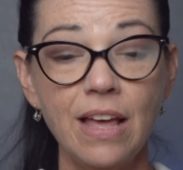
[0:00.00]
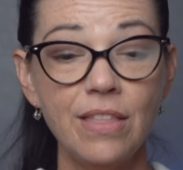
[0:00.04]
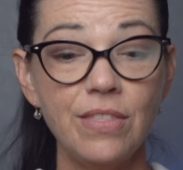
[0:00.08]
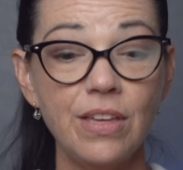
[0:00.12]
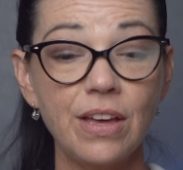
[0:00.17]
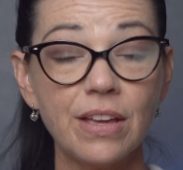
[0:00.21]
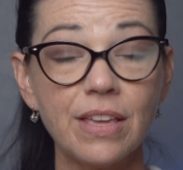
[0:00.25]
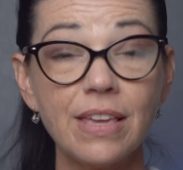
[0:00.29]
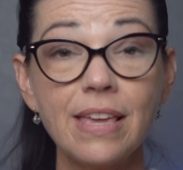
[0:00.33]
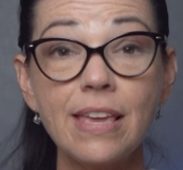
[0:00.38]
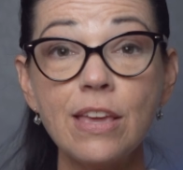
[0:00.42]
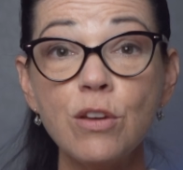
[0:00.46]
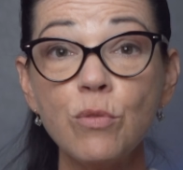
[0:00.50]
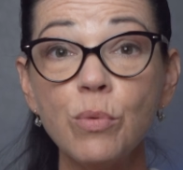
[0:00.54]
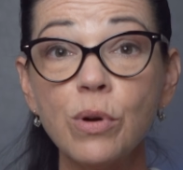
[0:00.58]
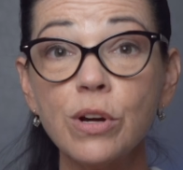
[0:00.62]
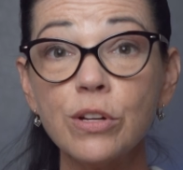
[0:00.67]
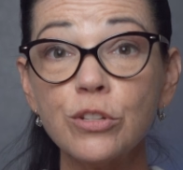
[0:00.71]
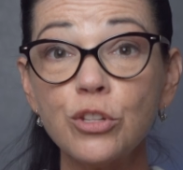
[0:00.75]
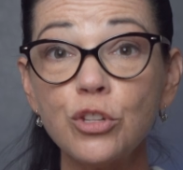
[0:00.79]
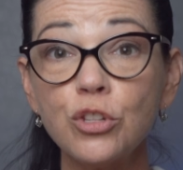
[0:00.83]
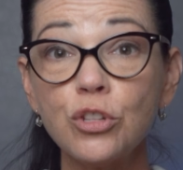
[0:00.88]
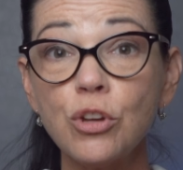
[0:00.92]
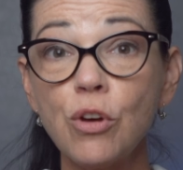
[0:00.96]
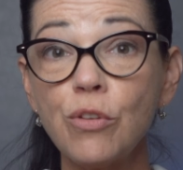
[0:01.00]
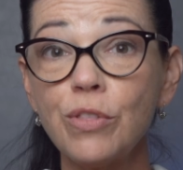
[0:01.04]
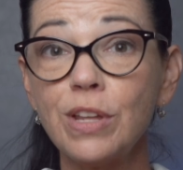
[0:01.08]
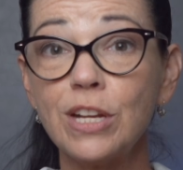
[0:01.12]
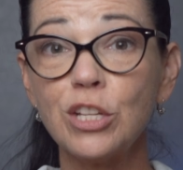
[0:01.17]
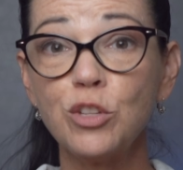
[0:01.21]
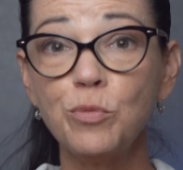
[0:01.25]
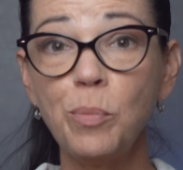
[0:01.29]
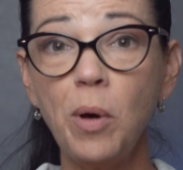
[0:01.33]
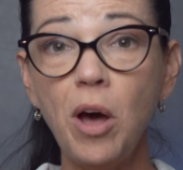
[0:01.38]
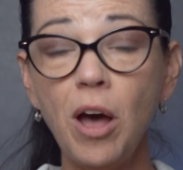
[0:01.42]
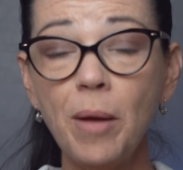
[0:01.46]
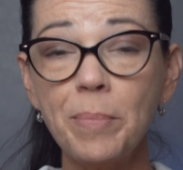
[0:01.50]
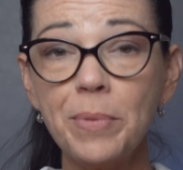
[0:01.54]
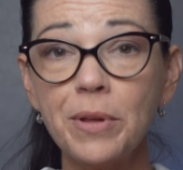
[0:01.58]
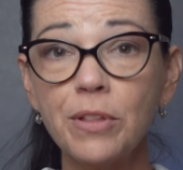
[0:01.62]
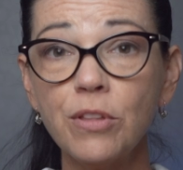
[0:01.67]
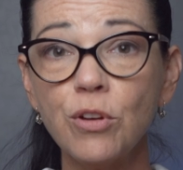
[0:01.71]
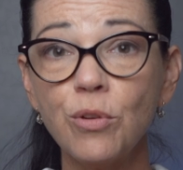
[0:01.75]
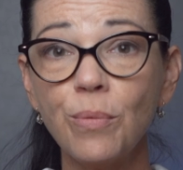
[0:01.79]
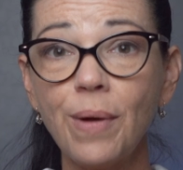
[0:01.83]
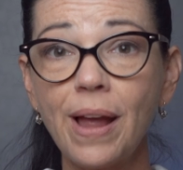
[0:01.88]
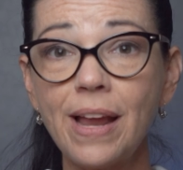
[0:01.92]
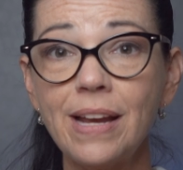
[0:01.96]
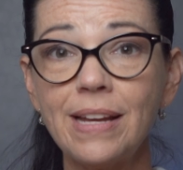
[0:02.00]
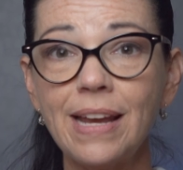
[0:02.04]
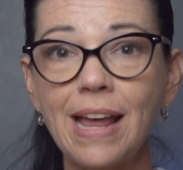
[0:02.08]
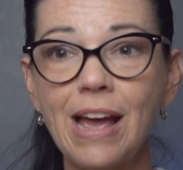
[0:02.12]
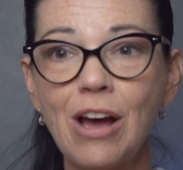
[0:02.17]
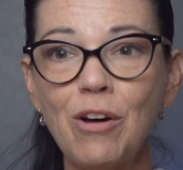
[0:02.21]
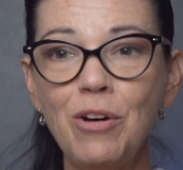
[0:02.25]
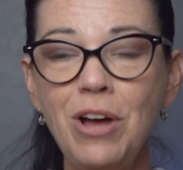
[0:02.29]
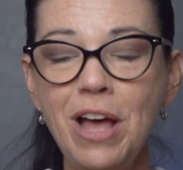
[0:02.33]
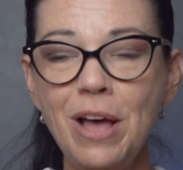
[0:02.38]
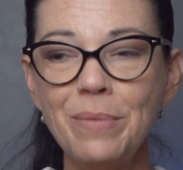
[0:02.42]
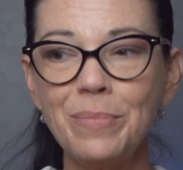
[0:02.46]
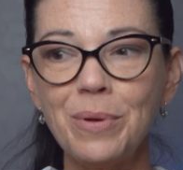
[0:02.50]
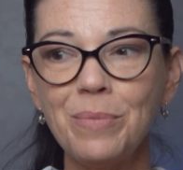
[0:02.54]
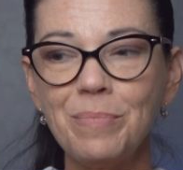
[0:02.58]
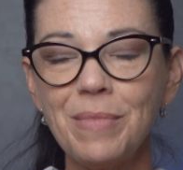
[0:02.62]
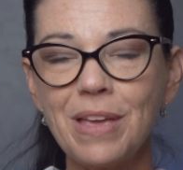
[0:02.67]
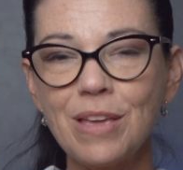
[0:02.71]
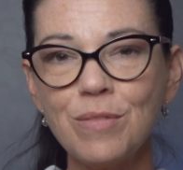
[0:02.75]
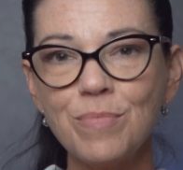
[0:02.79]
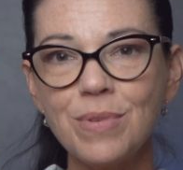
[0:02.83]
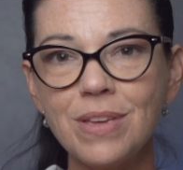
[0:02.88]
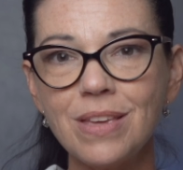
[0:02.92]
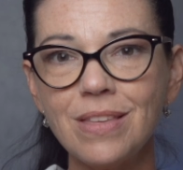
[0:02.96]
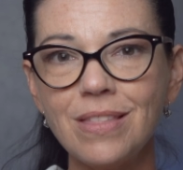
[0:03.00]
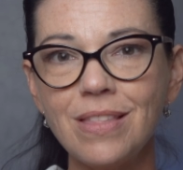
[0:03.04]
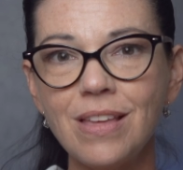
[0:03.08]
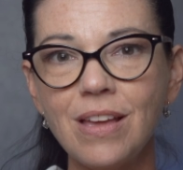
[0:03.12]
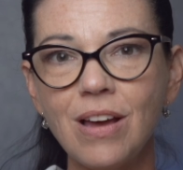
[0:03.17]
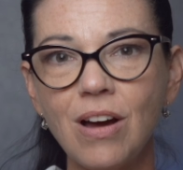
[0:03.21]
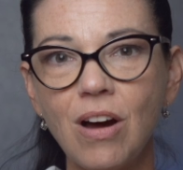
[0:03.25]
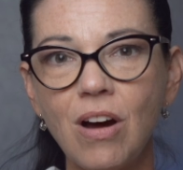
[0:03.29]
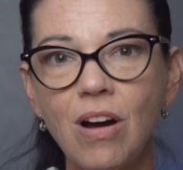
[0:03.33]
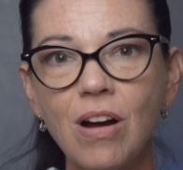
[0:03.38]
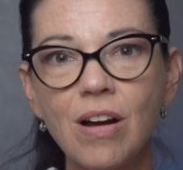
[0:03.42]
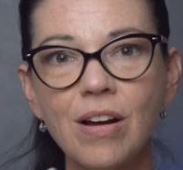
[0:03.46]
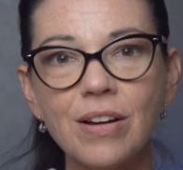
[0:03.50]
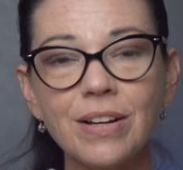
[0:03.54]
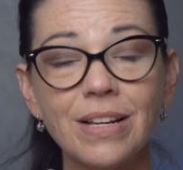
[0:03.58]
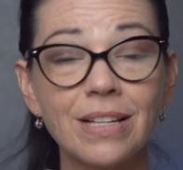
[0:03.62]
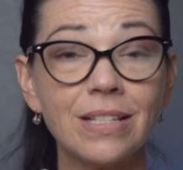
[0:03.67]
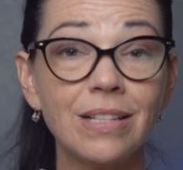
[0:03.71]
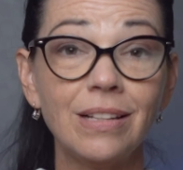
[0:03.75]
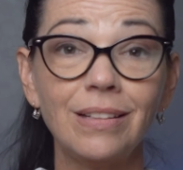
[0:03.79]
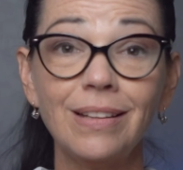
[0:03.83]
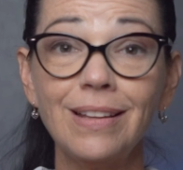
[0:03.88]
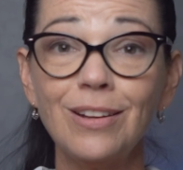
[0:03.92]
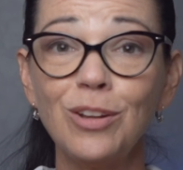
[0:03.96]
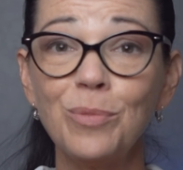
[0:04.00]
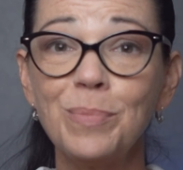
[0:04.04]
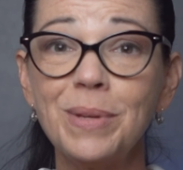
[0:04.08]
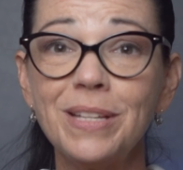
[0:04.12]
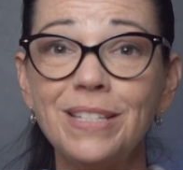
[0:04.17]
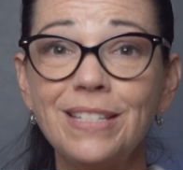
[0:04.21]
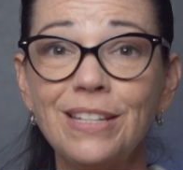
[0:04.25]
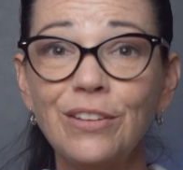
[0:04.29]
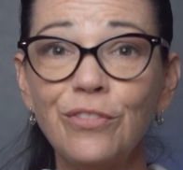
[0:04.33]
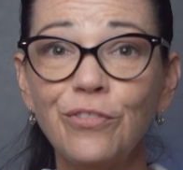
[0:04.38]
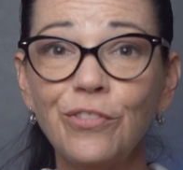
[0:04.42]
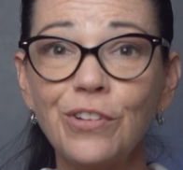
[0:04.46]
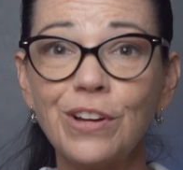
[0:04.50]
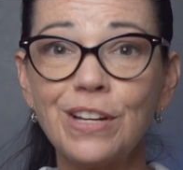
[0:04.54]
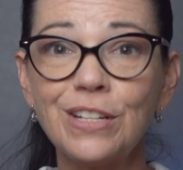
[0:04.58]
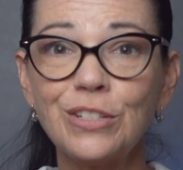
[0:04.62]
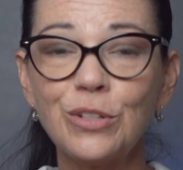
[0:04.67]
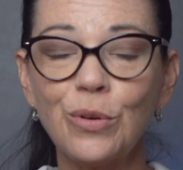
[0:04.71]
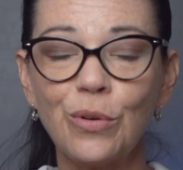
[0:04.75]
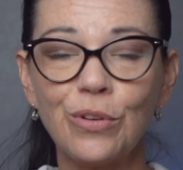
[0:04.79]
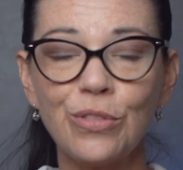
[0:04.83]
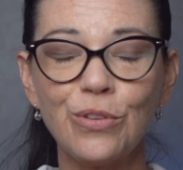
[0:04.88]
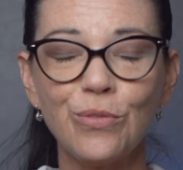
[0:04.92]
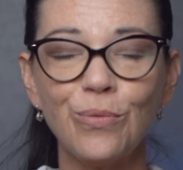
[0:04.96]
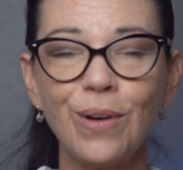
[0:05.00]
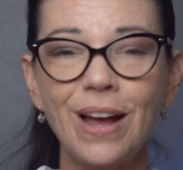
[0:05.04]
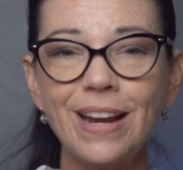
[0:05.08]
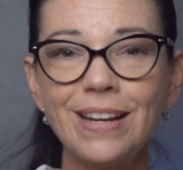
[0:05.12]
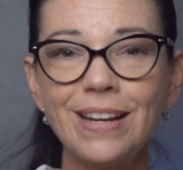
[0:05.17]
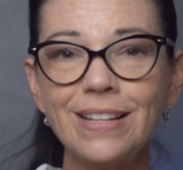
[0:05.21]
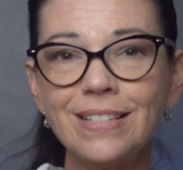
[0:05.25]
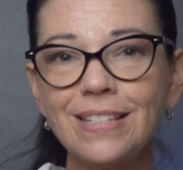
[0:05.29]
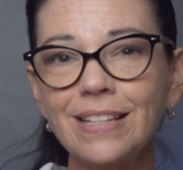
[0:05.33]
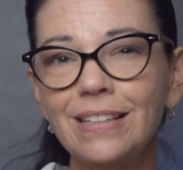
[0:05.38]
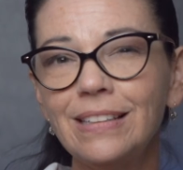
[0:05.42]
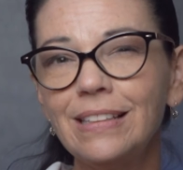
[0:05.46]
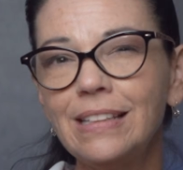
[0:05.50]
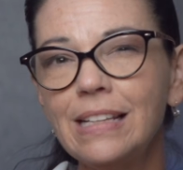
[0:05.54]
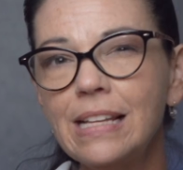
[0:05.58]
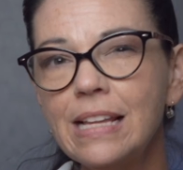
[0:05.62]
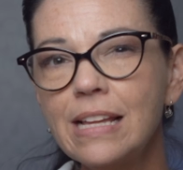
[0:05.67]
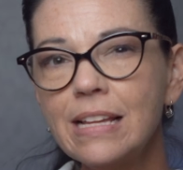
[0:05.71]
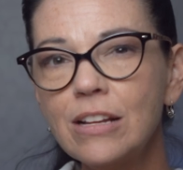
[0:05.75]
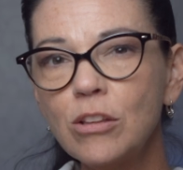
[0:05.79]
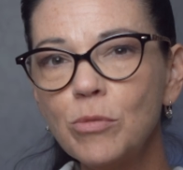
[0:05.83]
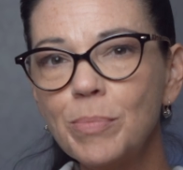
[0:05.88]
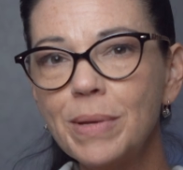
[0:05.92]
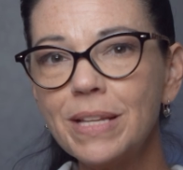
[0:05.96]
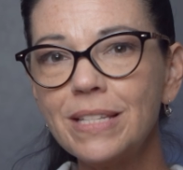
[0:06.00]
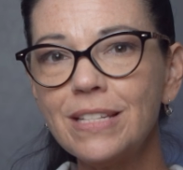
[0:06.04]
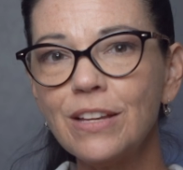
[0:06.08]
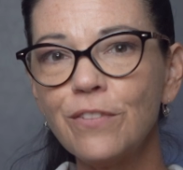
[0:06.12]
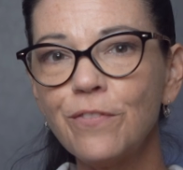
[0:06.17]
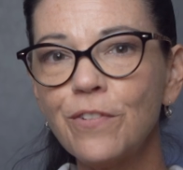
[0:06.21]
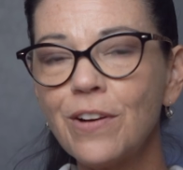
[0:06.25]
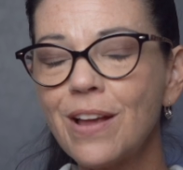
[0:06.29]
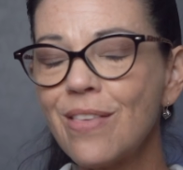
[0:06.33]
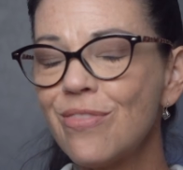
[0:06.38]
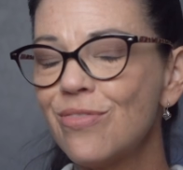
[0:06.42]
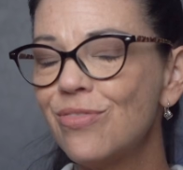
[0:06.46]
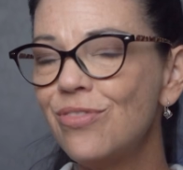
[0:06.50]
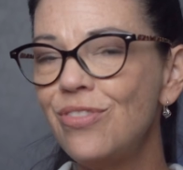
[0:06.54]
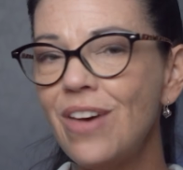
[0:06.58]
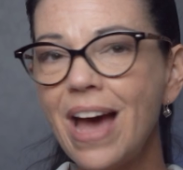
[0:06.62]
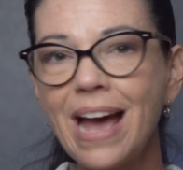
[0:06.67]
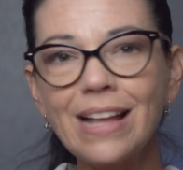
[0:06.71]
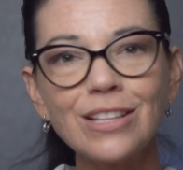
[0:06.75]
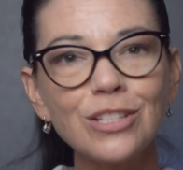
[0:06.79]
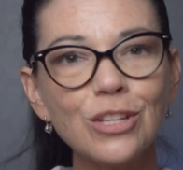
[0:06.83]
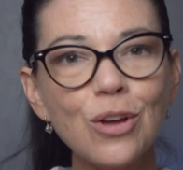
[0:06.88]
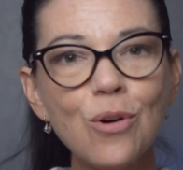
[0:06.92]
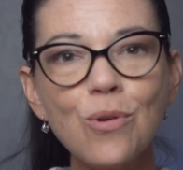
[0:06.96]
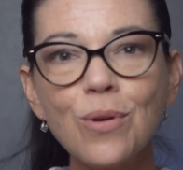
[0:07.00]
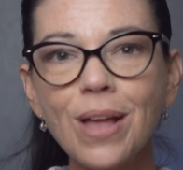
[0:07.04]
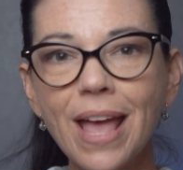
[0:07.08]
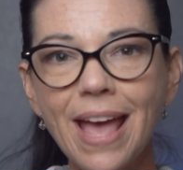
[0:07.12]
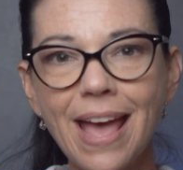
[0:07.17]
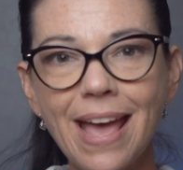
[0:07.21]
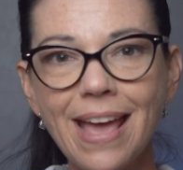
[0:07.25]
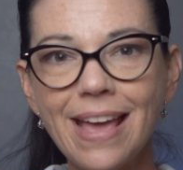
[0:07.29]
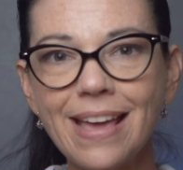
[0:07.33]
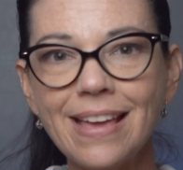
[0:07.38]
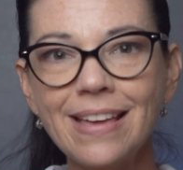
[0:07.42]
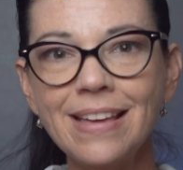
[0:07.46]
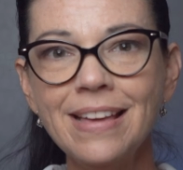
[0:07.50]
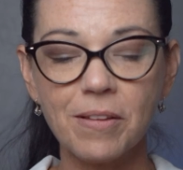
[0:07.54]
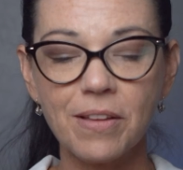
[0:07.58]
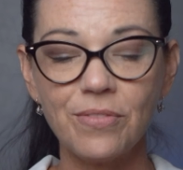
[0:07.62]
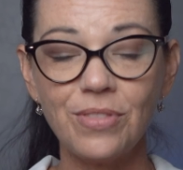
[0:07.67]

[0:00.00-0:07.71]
the keywords show that it's popular right now, but maybe the art is a little bit different or the writing's a little bit different, that's okay.